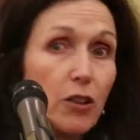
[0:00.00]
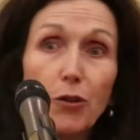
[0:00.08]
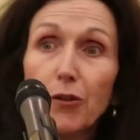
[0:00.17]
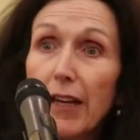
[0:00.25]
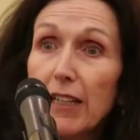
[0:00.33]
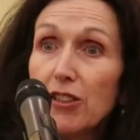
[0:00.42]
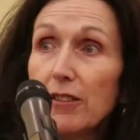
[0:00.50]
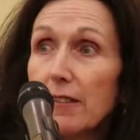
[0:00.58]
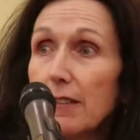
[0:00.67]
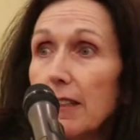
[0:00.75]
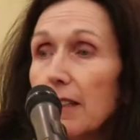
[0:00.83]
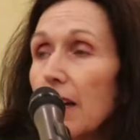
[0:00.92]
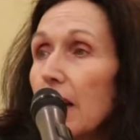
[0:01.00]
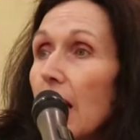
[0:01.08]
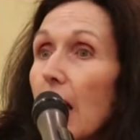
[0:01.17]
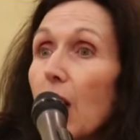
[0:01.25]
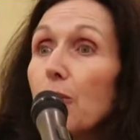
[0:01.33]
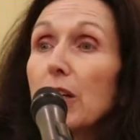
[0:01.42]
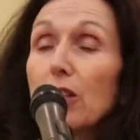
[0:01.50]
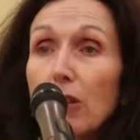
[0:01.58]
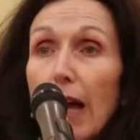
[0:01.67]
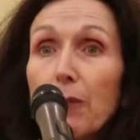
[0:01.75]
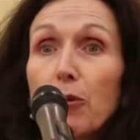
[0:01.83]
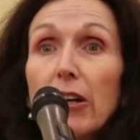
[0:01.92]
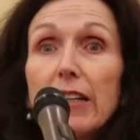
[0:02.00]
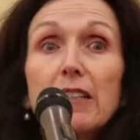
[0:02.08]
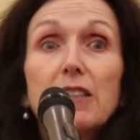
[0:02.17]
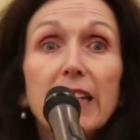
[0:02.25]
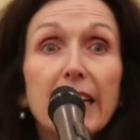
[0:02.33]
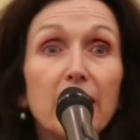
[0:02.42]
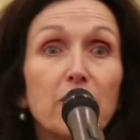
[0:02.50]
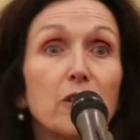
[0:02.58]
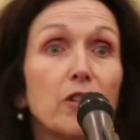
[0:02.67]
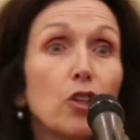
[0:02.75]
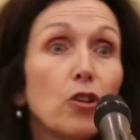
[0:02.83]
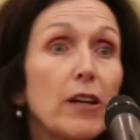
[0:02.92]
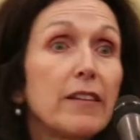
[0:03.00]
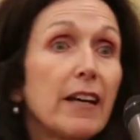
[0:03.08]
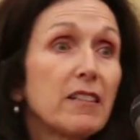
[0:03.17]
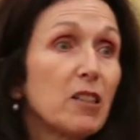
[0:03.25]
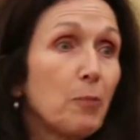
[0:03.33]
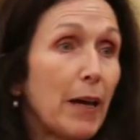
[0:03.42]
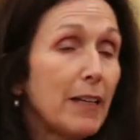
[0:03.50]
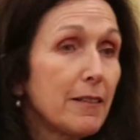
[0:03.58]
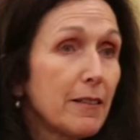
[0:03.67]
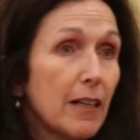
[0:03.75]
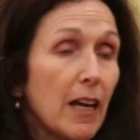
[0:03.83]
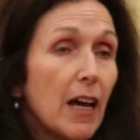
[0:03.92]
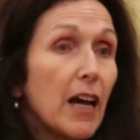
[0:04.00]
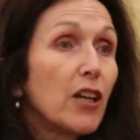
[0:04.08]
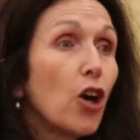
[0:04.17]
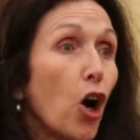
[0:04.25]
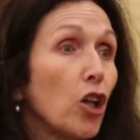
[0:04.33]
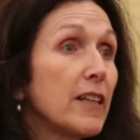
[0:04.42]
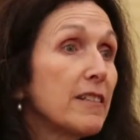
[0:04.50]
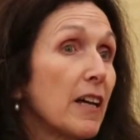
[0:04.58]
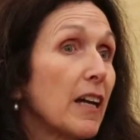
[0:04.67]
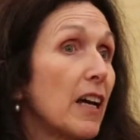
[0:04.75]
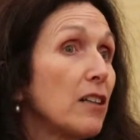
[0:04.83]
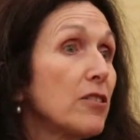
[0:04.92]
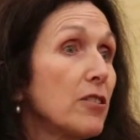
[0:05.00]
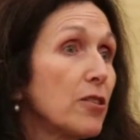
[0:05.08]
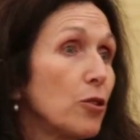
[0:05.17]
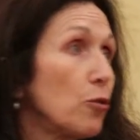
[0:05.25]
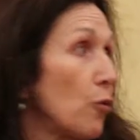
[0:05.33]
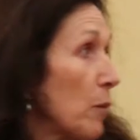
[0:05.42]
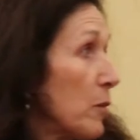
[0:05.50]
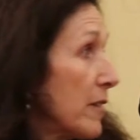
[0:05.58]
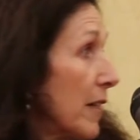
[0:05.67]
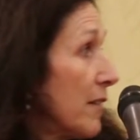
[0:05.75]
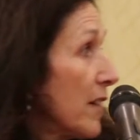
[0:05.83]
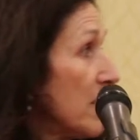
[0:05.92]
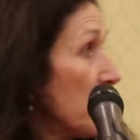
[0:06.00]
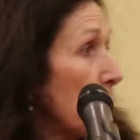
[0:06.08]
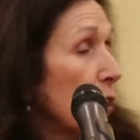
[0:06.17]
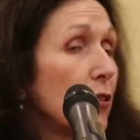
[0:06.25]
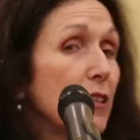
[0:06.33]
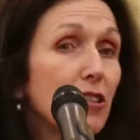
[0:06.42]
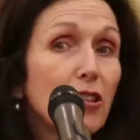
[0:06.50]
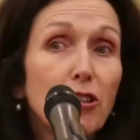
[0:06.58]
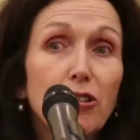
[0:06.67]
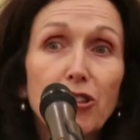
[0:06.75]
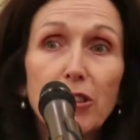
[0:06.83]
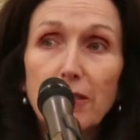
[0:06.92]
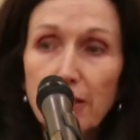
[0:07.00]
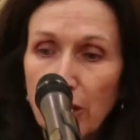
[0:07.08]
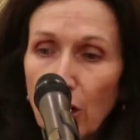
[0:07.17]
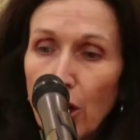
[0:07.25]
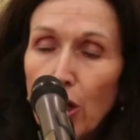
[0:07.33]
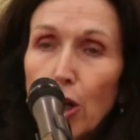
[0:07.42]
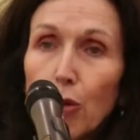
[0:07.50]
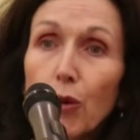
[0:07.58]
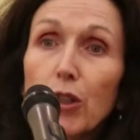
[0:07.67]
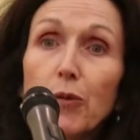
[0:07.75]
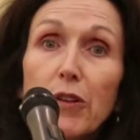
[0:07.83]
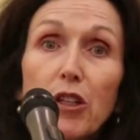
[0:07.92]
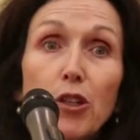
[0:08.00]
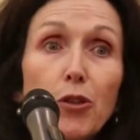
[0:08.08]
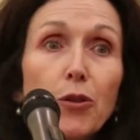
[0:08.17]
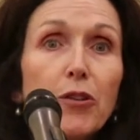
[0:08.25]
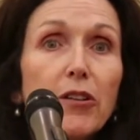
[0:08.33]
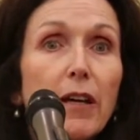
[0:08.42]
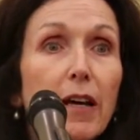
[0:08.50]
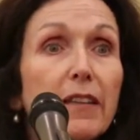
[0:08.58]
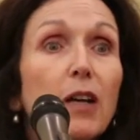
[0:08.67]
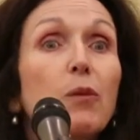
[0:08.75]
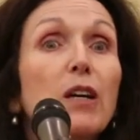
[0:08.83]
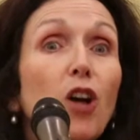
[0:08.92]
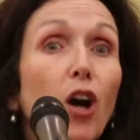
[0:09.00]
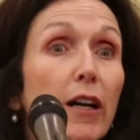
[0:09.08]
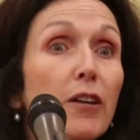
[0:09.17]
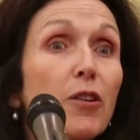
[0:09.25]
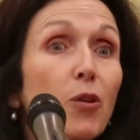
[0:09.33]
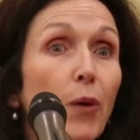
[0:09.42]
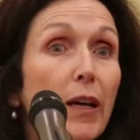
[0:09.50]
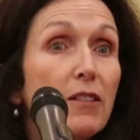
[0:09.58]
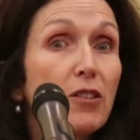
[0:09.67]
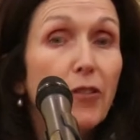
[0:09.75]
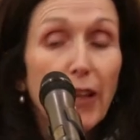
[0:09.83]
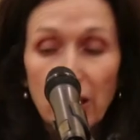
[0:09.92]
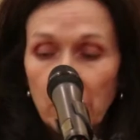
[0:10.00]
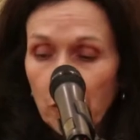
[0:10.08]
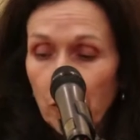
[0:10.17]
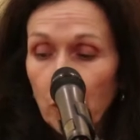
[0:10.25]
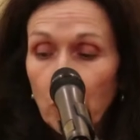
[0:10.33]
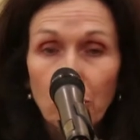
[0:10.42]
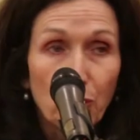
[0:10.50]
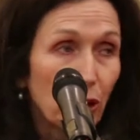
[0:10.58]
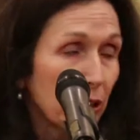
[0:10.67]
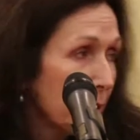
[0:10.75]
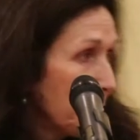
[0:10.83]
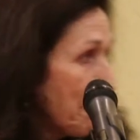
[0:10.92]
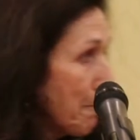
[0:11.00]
youth agency, and we collaborated together to create that space. And all us adults who represent these bigger institutions worked with the youth, and then we got out of the way so they could do the good work.